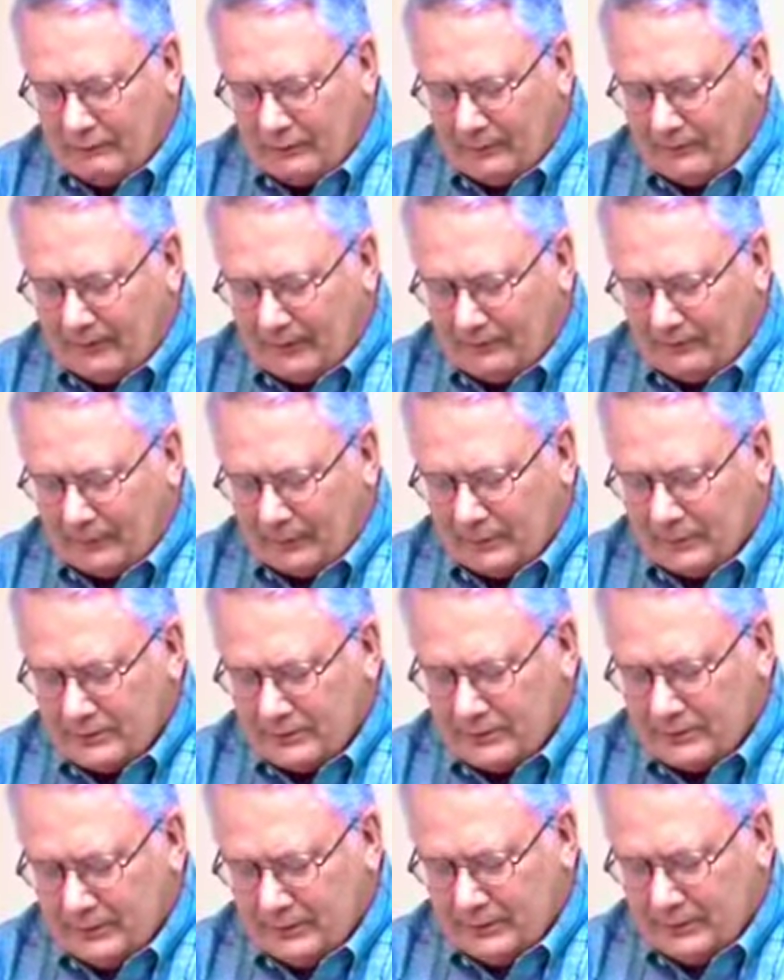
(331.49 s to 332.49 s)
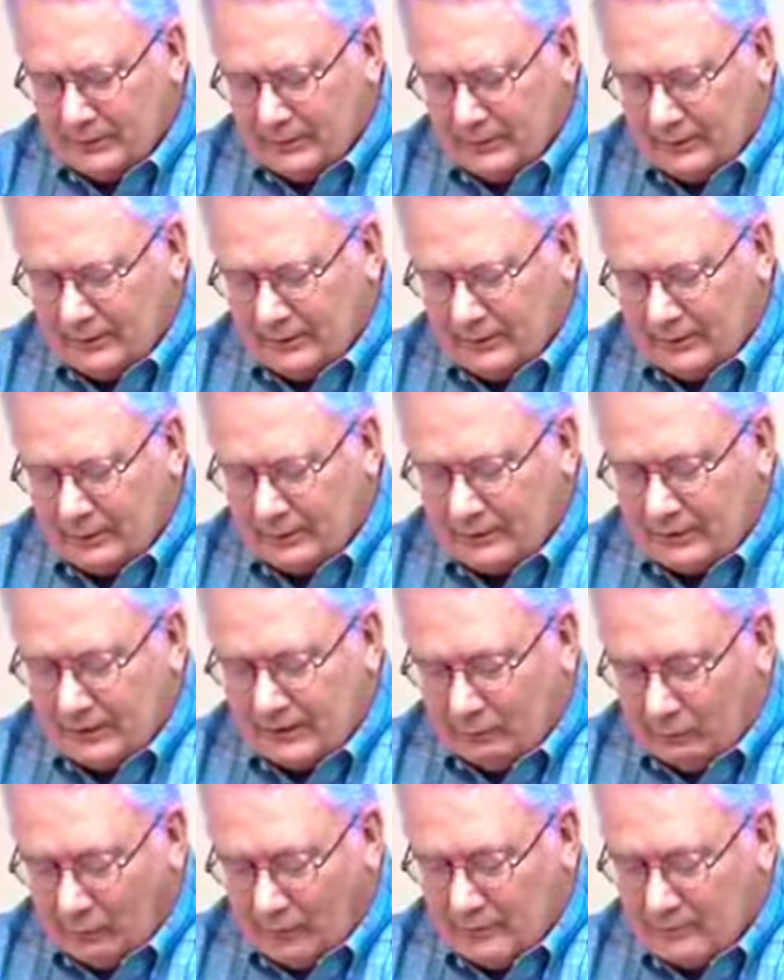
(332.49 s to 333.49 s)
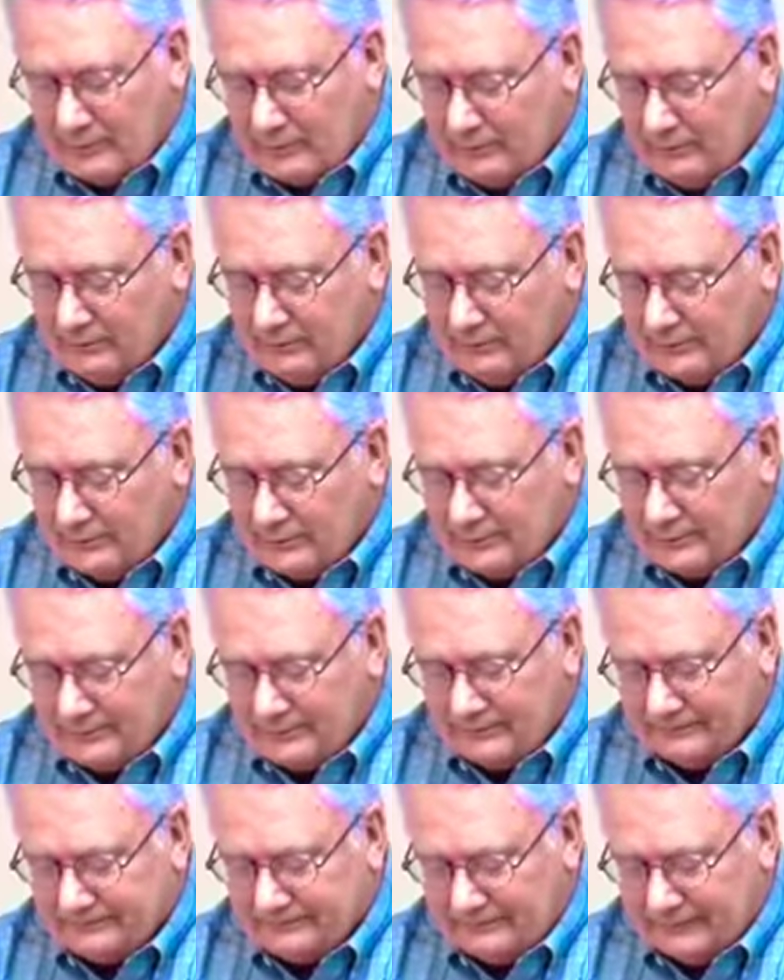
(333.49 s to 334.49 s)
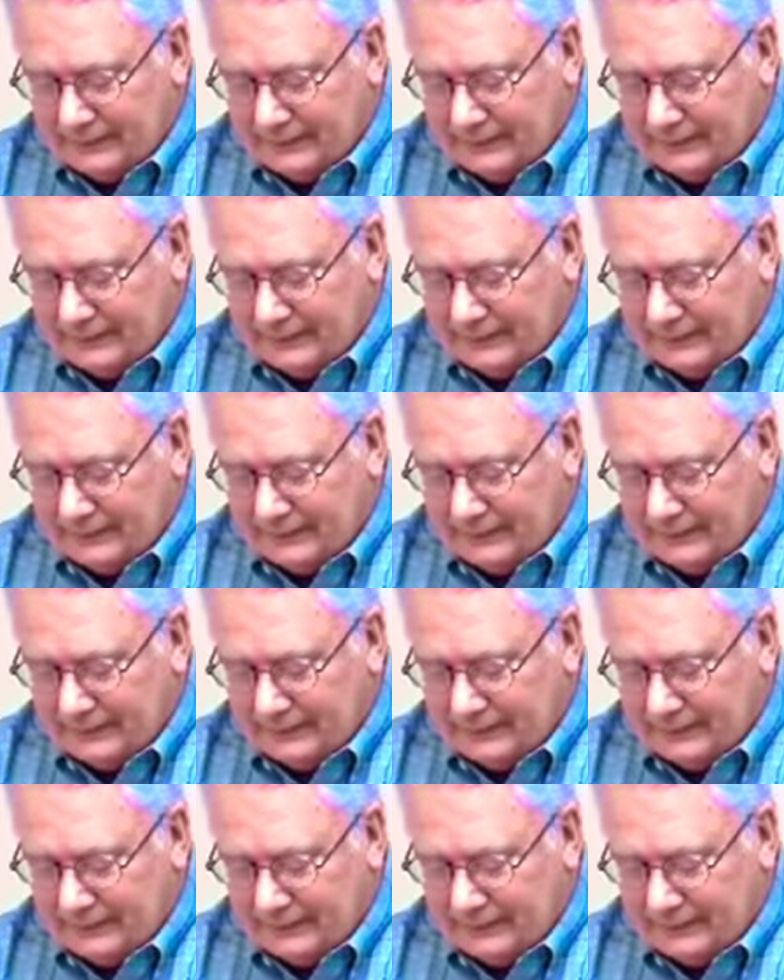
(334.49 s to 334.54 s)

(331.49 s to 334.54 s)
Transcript: remembrance though ye once knew this,